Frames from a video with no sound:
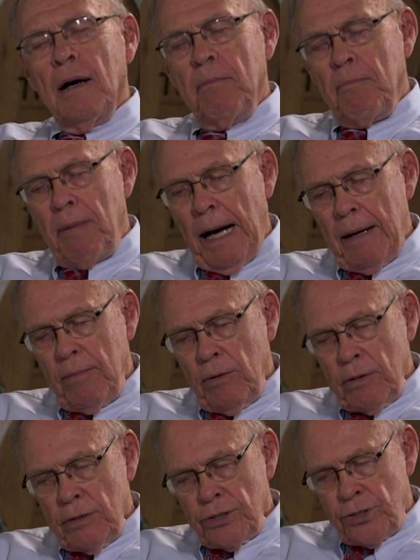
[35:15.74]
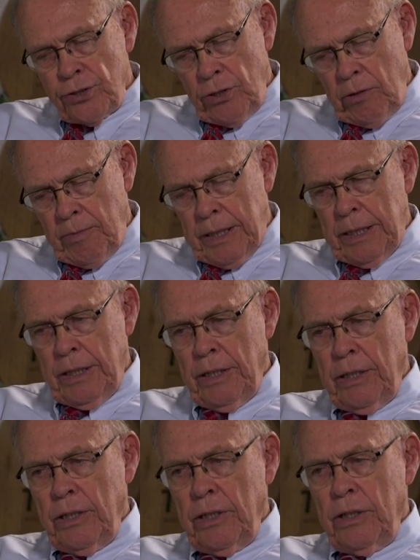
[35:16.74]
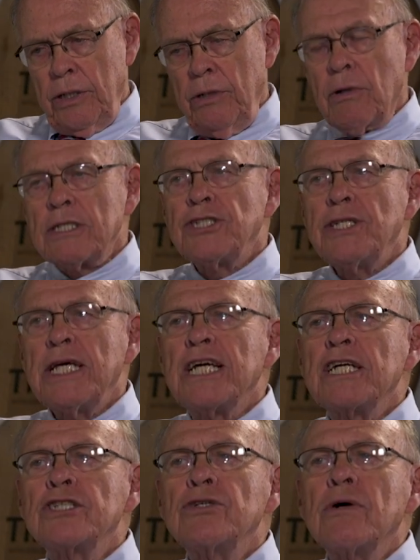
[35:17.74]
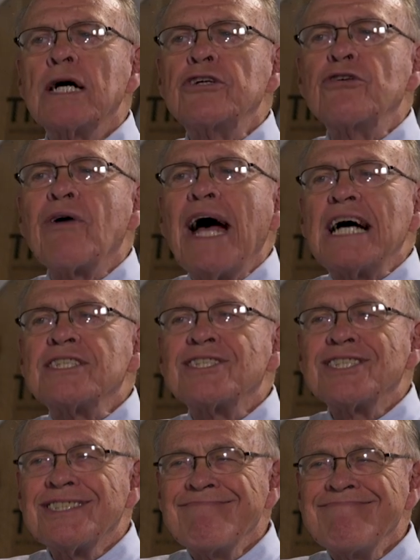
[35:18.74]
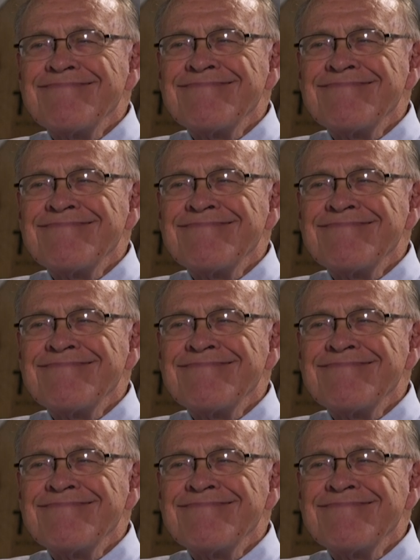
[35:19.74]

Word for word: A Bible sermon, you are seeking to address.